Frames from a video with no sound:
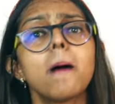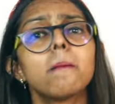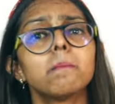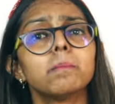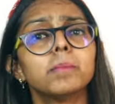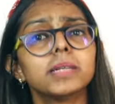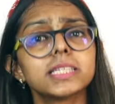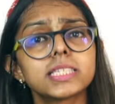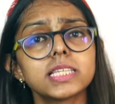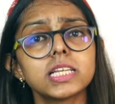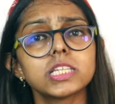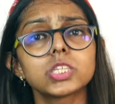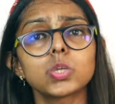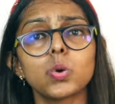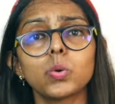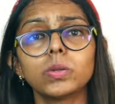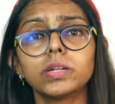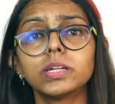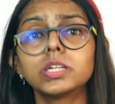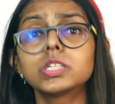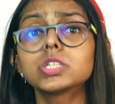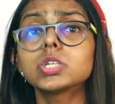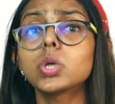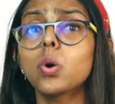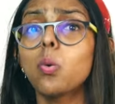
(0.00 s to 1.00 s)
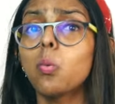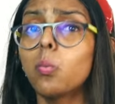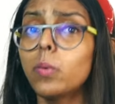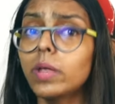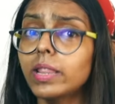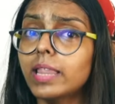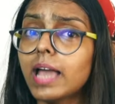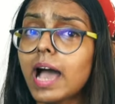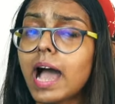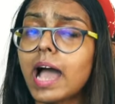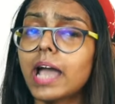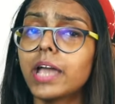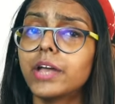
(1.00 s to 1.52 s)
Business owners
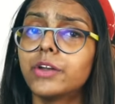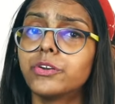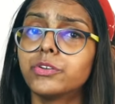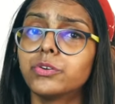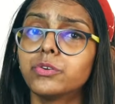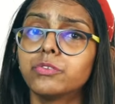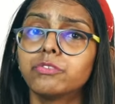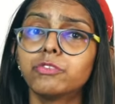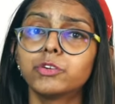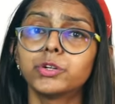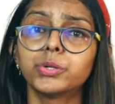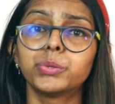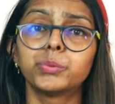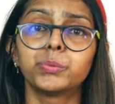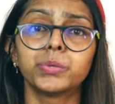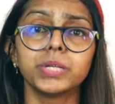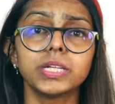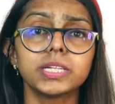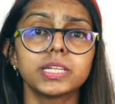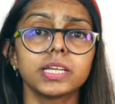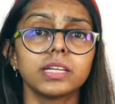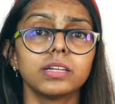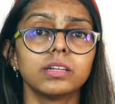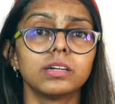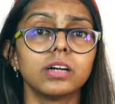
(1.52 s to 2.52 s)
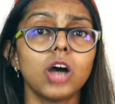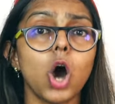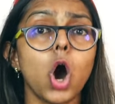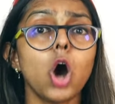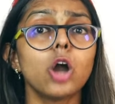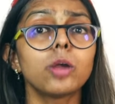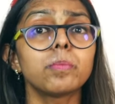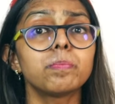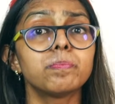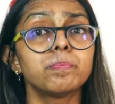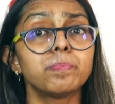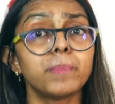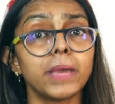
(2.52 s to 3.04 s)
will hire you for a retainer
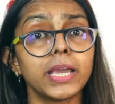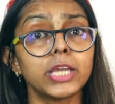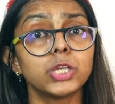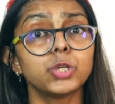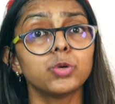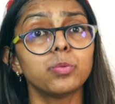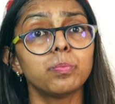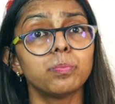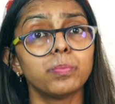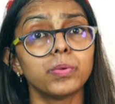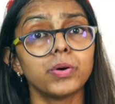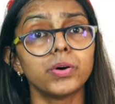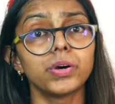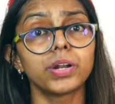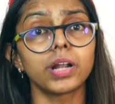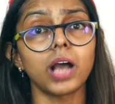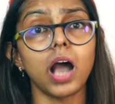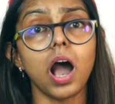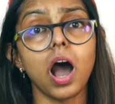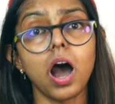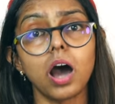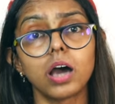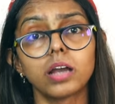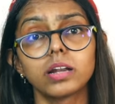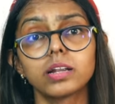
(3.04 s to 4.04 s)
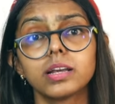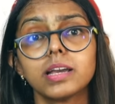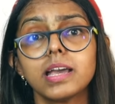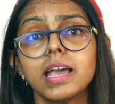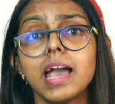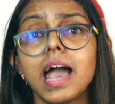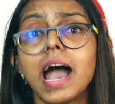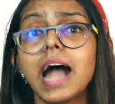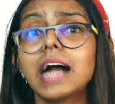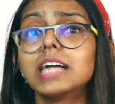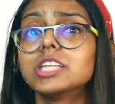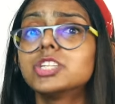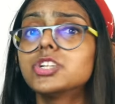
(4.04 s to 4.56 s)
or pay you per hour,
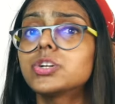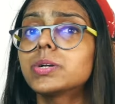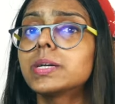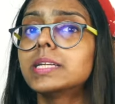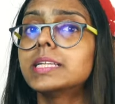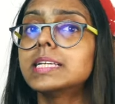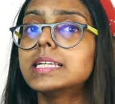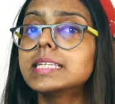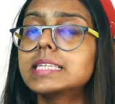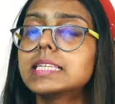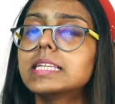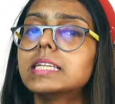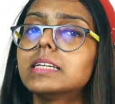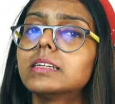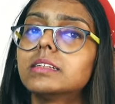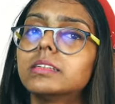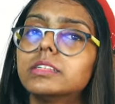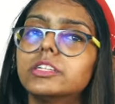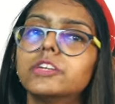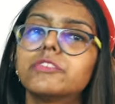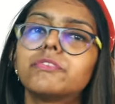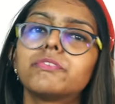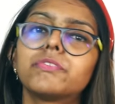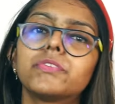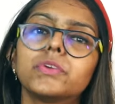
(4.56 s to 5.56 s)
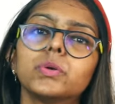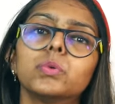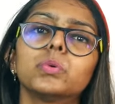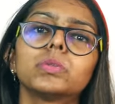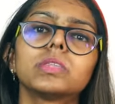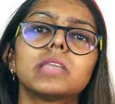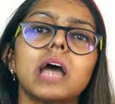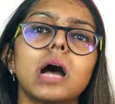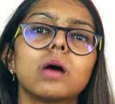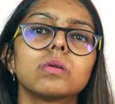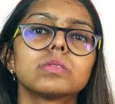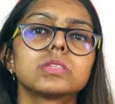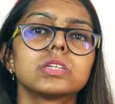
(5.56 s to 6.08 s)
and you can easily earn a few
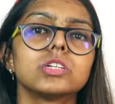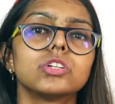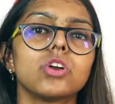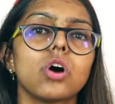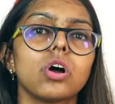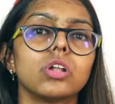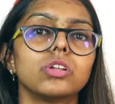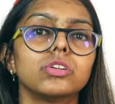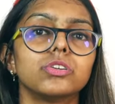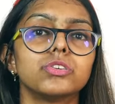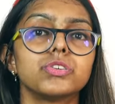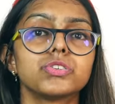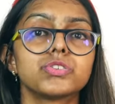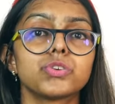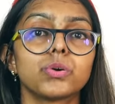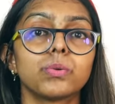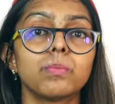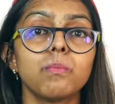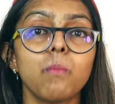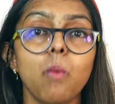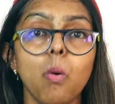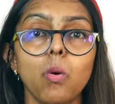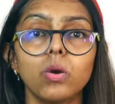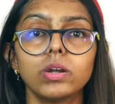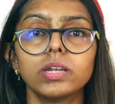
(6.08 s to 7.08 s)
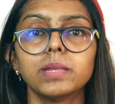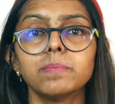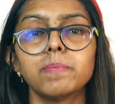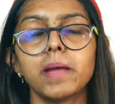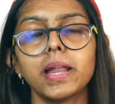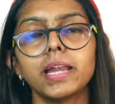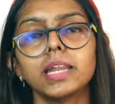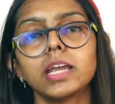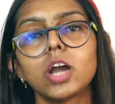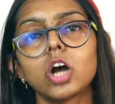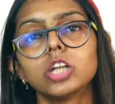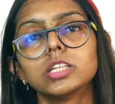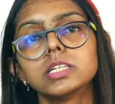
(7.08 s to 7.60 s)
$1,000s or more
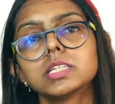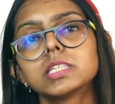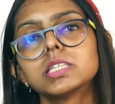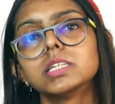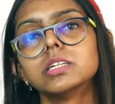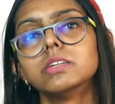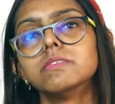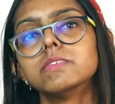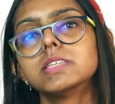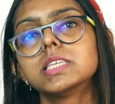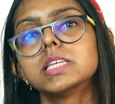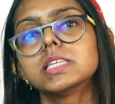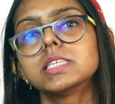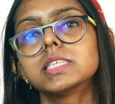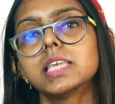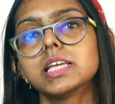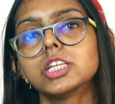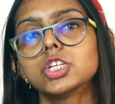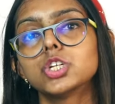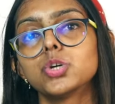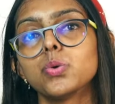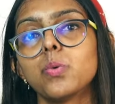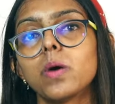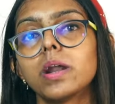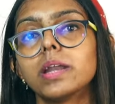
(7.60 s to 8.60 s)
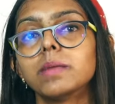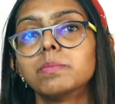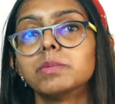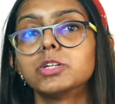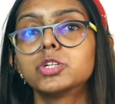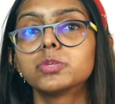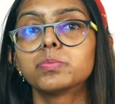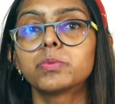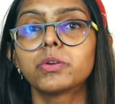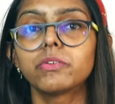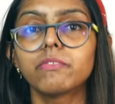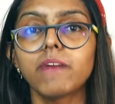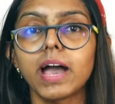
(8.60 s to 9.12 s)
depending on the services that you are able
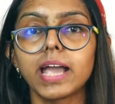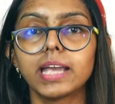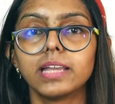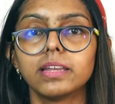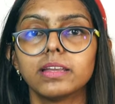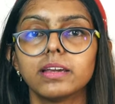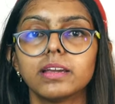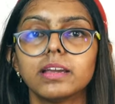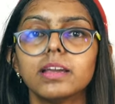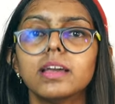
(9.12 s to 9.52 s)
to provide.